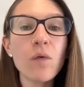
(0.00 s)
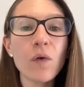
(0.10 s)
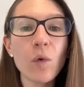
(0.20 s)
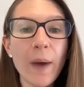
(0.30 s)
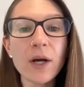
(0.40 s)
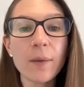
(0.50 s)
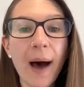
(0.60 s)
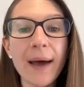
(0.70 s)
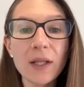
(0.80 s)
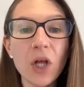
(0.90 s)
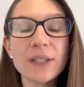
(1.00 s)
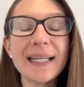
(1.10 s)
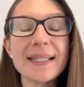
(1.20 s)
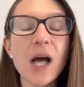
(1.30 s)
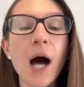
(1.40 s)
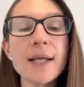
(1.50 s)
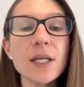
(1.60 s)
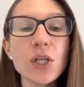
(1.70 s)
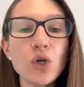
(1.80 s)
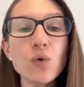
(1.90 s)
over the way your body looks is
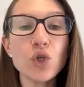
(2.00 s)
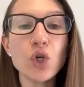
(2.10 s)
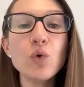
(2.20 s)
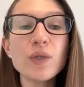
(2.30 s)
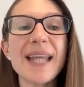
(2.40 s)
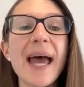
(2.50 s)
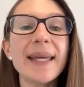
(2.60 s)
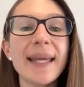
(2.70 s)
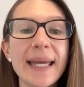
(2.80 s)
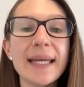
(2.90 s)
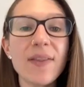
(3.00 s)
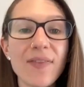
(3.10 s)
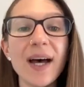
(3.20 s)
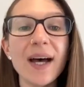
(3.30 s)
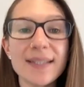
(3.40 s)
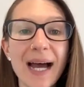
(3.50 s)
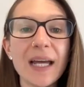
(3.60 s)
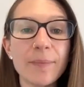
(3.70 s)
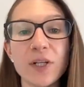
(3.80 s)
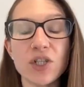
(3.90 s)
causing you to stay in the
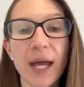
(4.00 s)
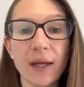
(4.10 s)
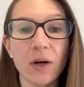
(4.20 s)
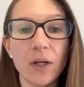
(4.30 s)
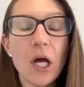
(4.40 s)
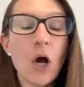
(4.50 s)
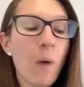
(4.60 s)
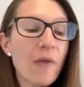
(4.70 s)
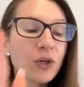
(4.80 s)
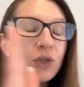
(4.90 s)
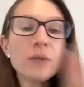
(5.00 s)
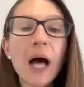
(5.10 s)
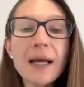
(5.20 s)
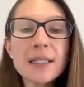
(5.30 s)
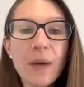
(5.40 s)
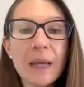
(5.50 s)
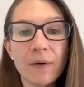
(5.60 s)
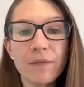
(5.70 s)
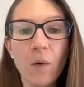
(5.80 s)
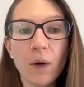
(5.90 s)
diet binge cycle? Whether you lost weight
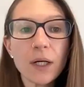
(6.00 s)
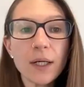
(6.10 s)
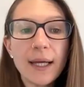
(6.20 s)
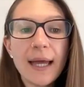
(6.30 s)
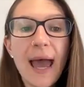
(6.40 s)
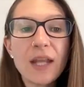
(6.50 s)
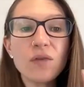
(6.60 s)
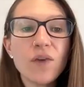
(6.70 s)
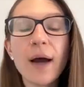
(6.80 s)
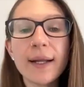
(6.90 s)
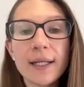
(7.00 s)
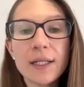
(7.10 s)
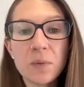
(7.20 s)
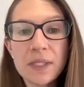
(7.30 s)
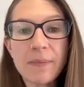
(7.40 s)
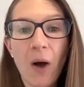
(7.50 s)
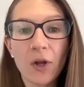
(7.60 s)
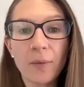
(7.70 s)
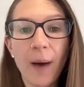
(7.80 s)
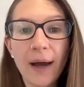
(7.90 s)
before and you've gotten into a
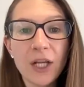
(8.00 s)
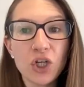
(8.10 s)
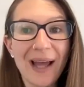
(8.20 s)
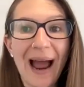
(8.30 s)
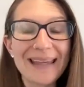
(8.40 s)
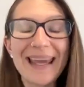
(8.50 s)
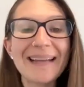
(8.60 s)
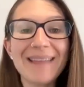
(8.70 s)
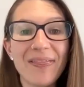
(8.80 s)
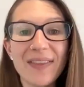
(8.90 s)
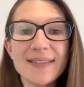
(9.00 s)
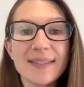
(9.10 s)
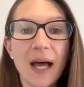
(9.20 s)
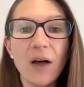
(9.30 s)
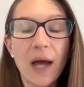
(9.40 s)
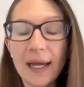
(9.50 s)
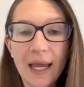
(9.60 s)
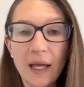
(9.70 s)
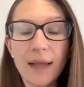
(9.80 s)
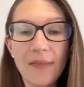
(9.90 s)
smaller body and you're like, I can't let
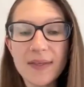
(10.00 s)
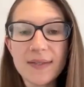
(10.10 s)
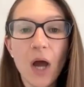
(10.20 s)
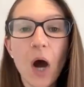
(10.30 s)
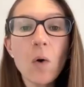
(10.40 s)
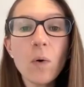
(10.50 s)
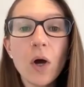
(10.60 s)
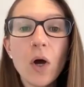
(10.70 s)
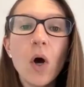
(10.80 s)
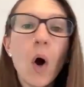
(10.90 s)
this go,